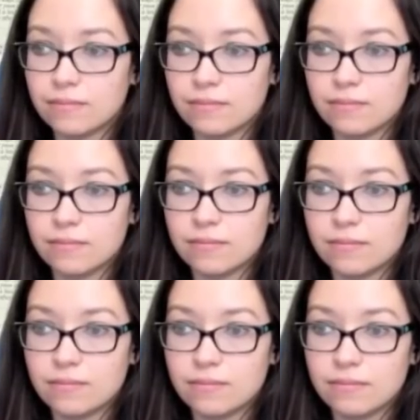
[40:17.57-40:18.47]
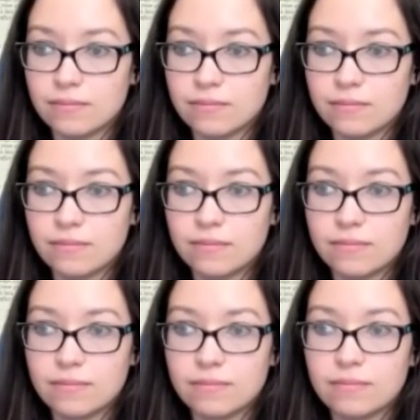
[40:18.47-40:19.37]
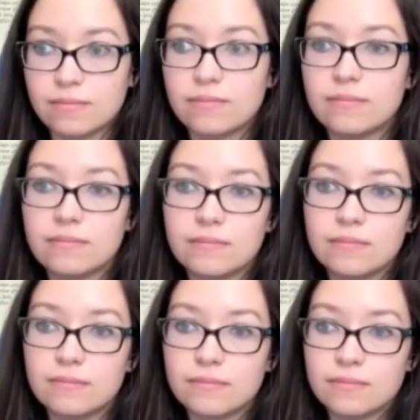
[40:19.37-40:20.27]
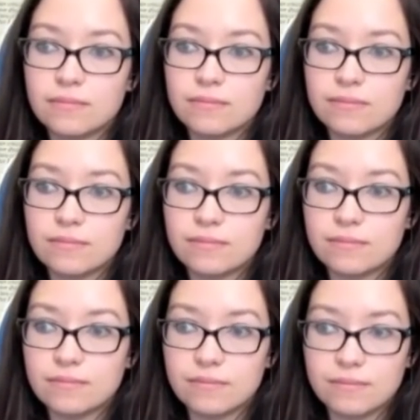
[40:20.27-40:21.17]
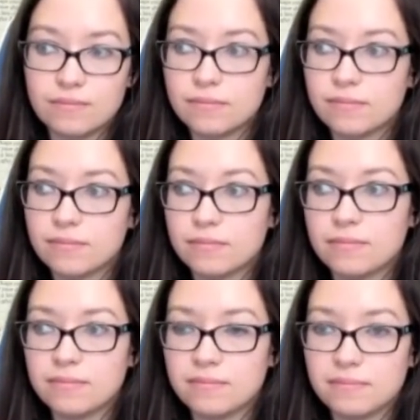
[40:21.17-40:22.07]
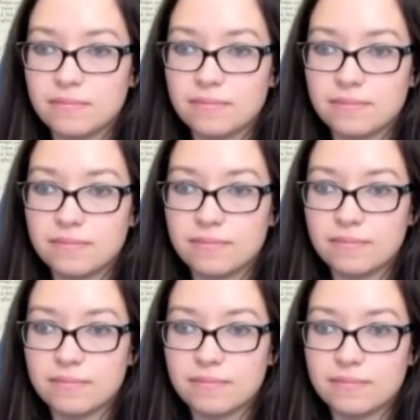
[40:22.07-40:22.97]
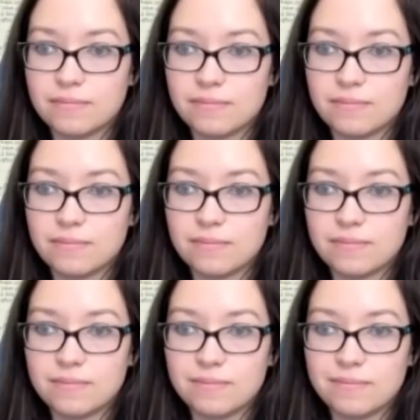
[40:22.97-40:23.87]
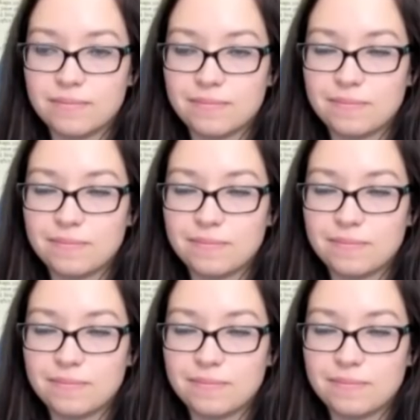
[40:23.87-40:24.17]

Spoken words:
(not speaking)